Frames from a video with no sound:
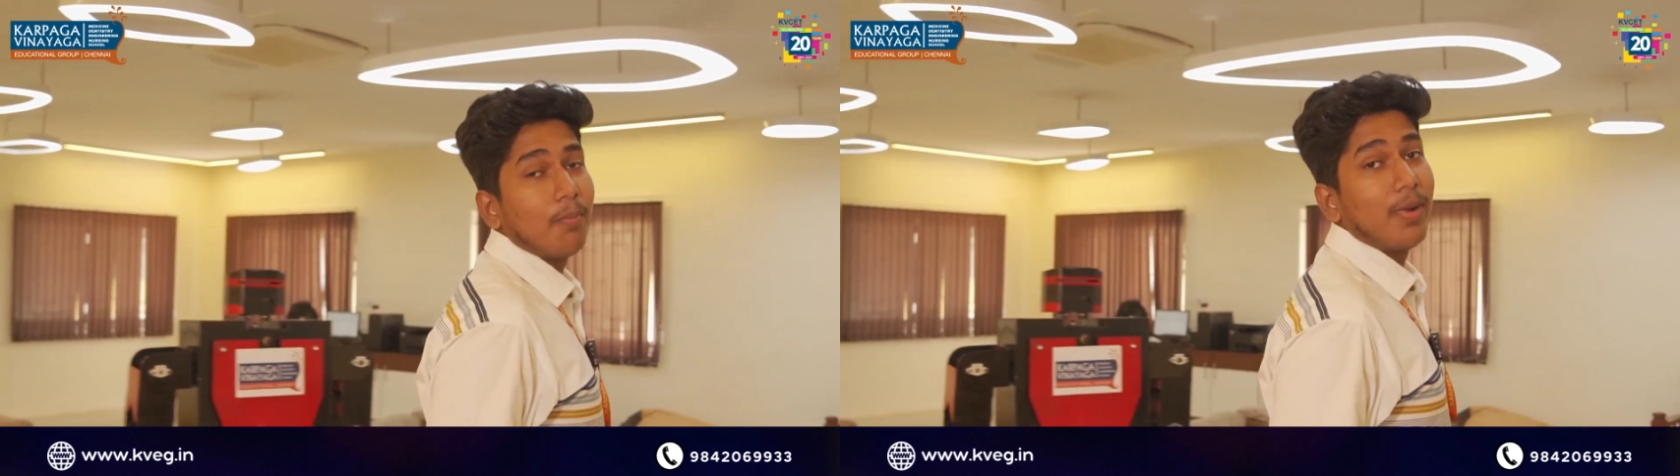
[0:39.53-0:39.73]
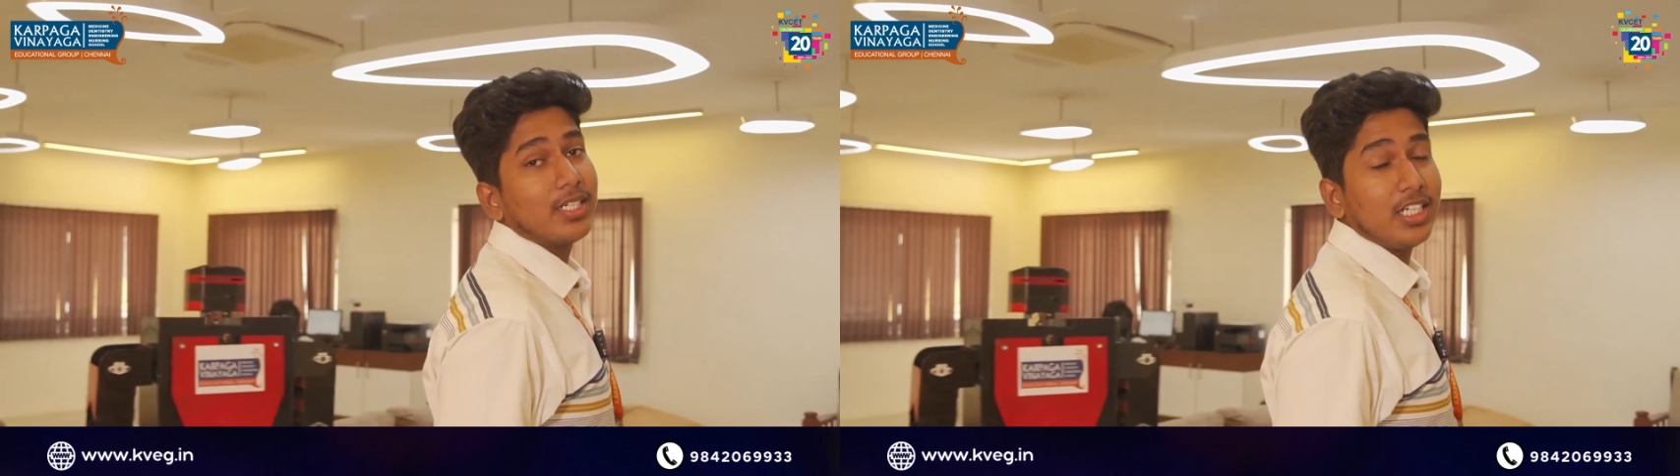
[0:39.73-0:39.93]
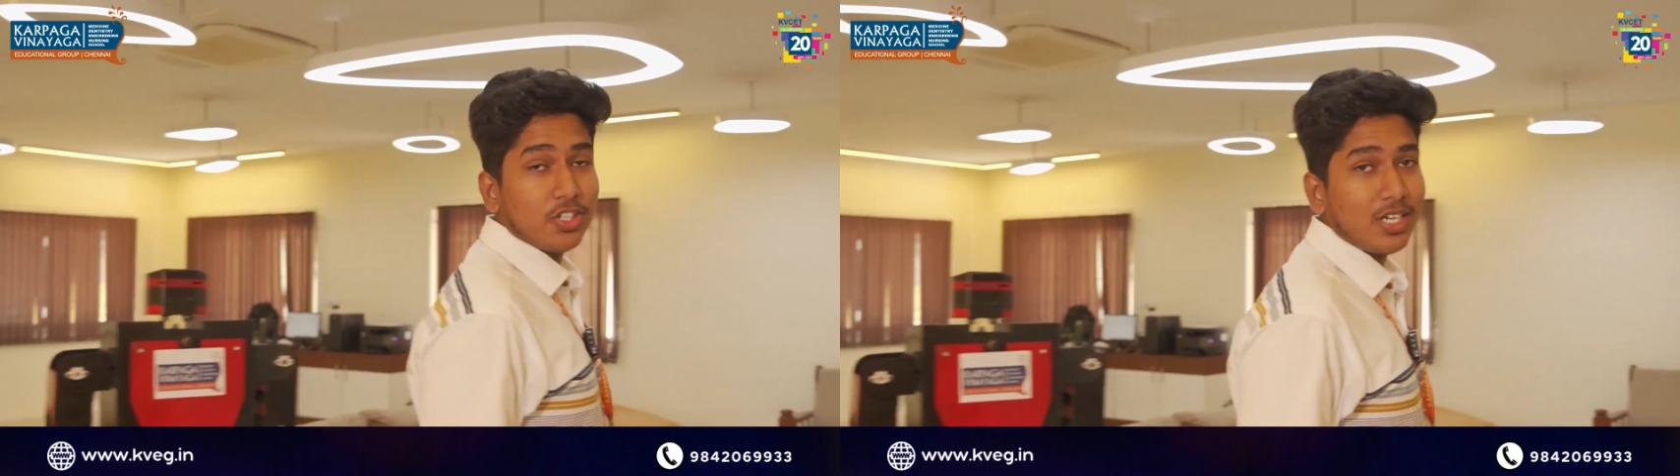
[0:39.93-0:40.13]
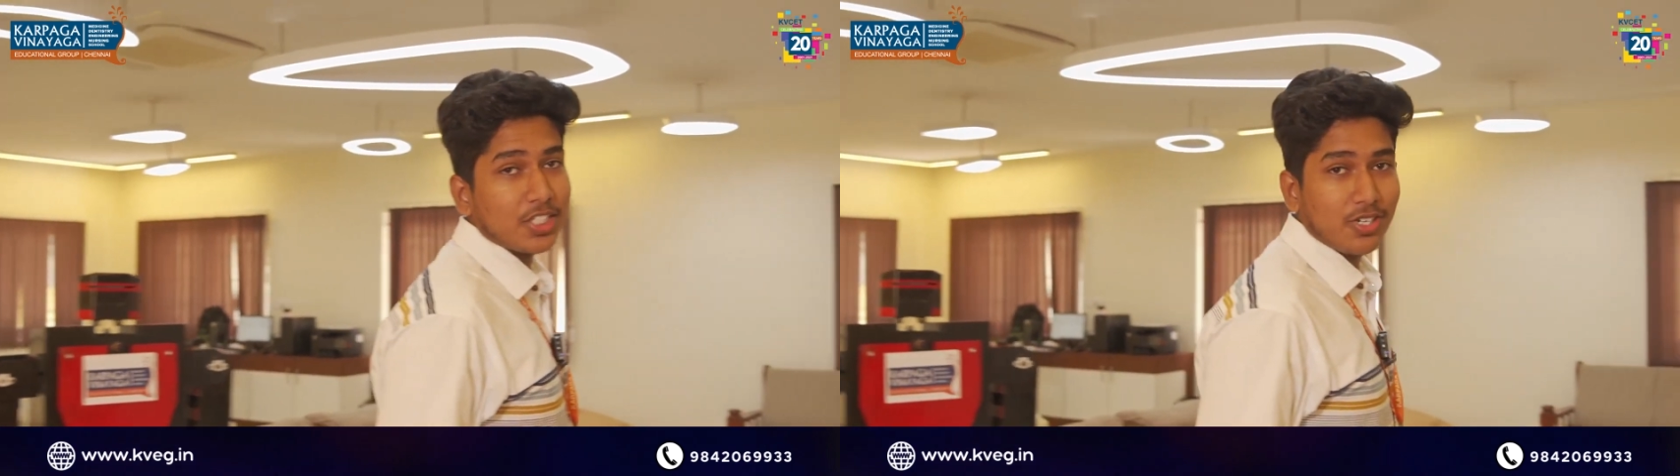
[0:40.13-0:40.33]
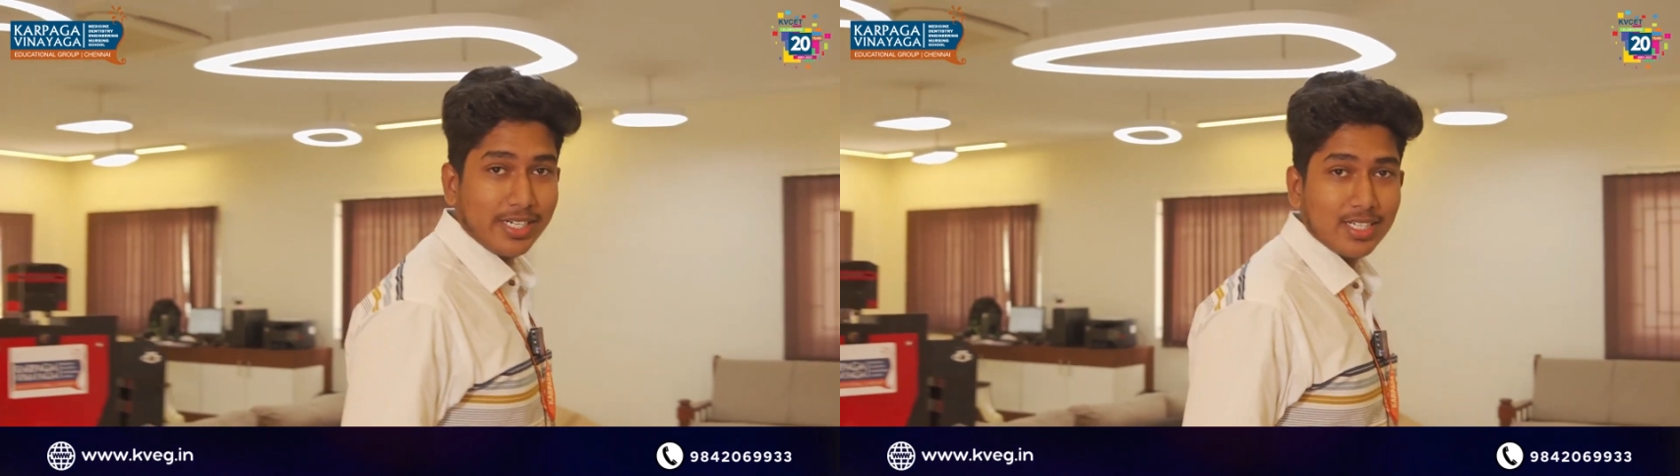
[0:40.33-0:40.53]
but
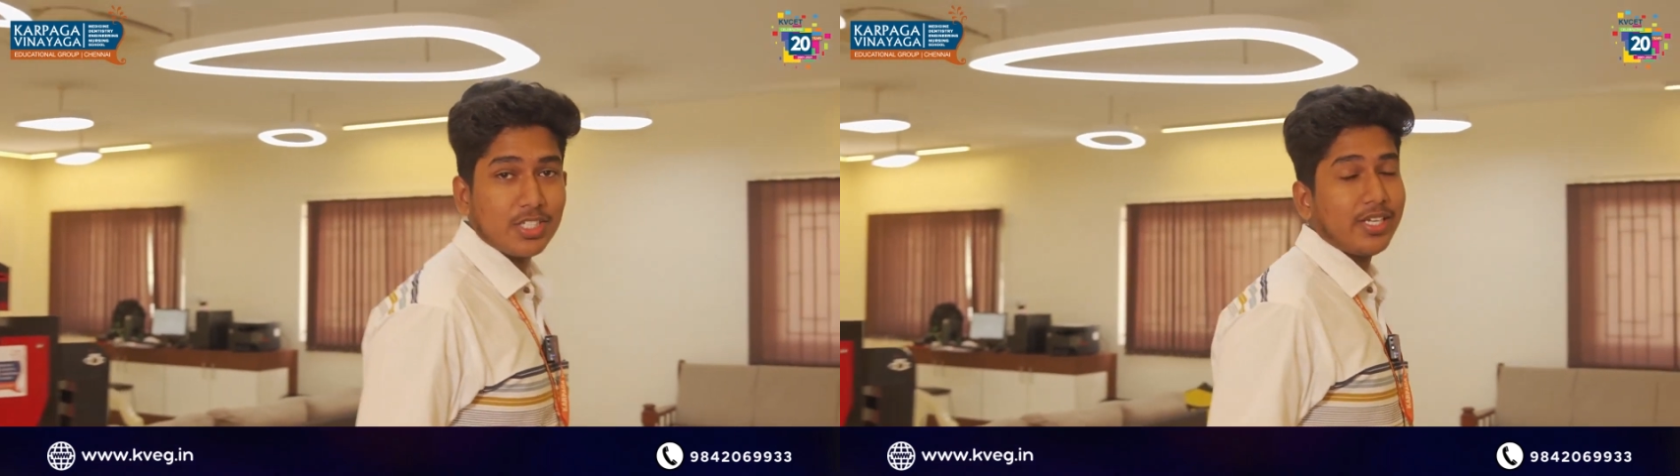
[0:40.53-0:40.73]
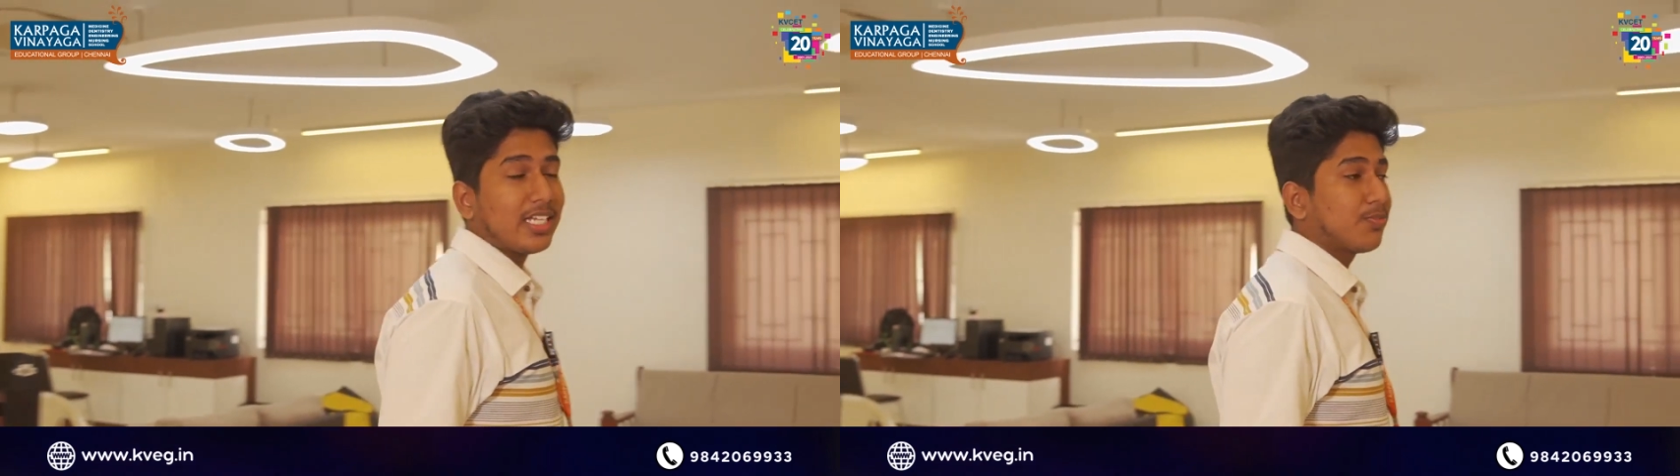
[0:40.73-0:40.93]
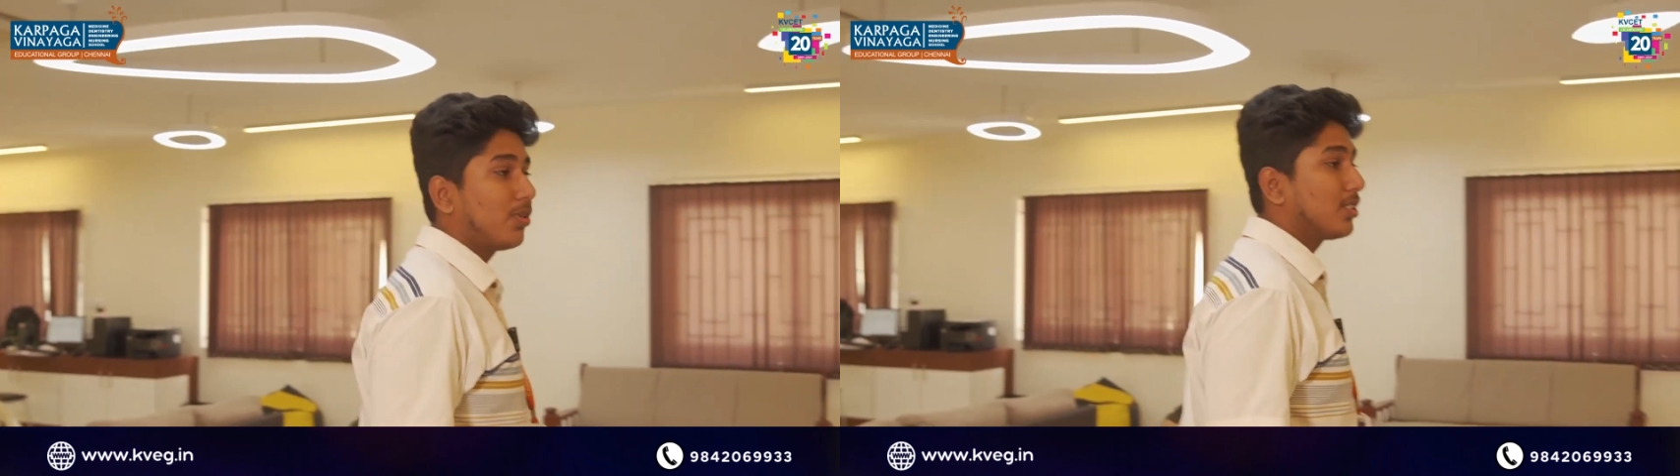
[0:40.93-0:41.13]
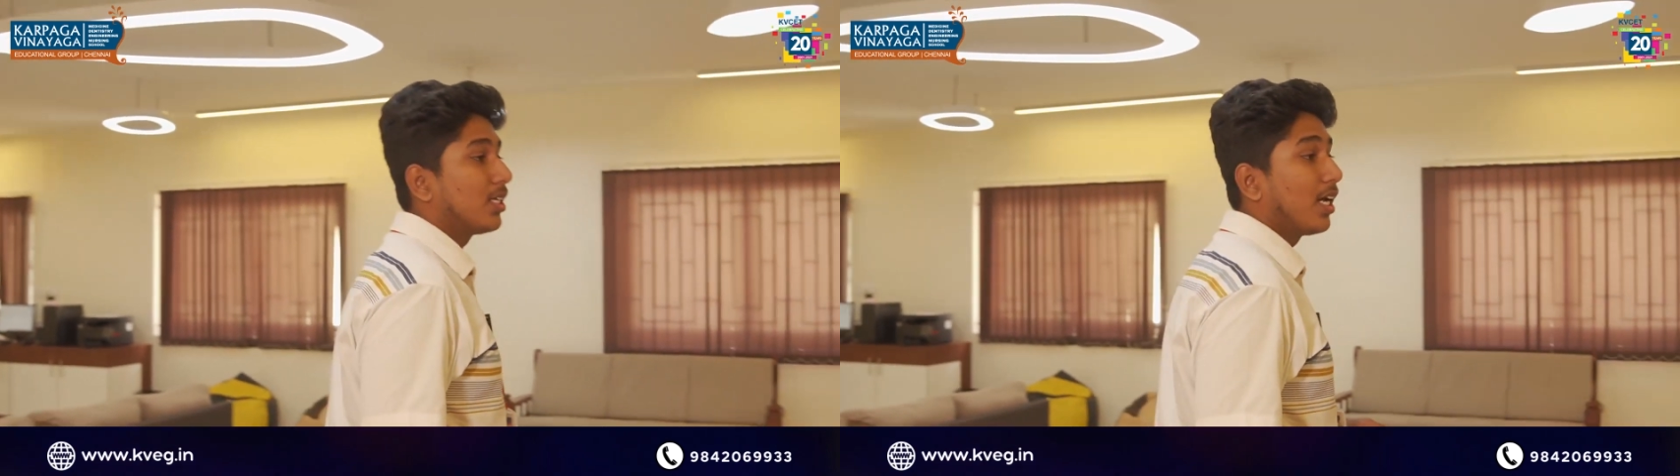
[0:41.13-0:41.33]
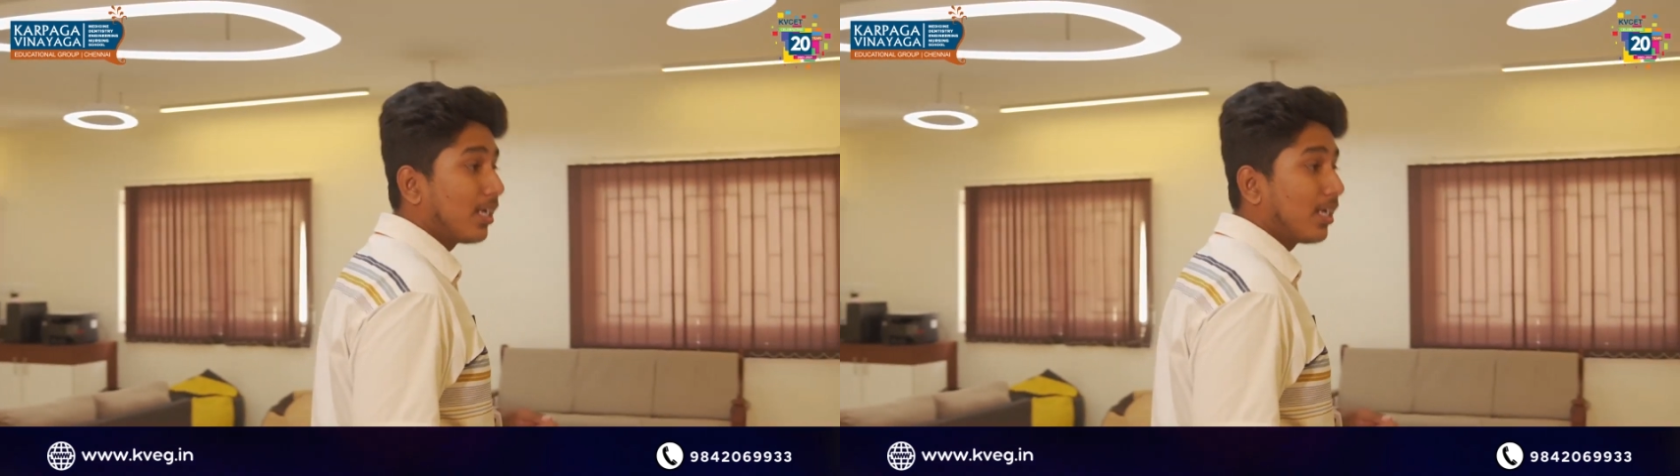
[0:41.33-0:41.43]
international industry experts